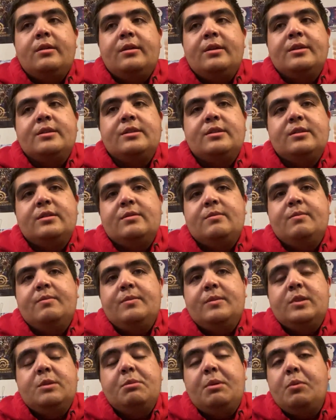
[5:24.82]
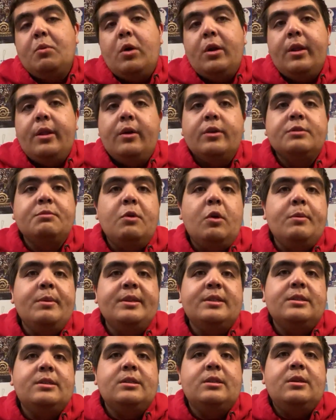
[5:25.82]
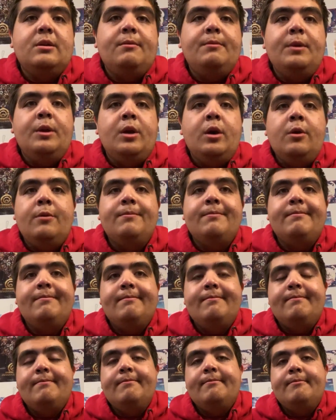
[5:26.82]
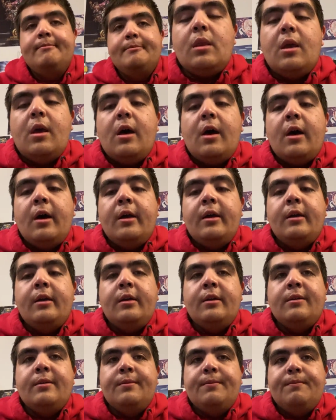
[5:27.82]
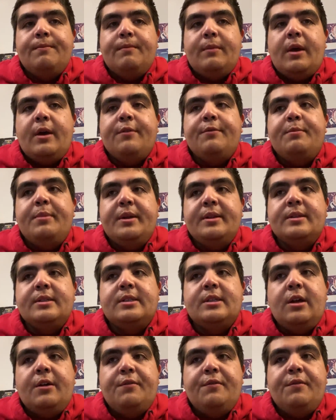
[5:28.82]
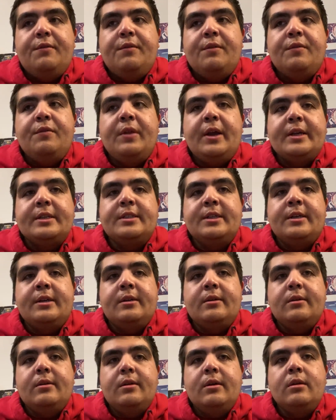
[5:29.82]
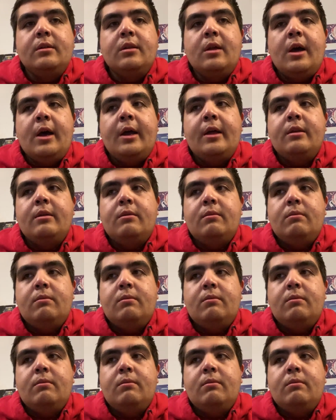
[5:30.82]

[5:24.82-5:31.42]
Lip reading: It's been one of those moments, you know. I have been self-reflecting a lot.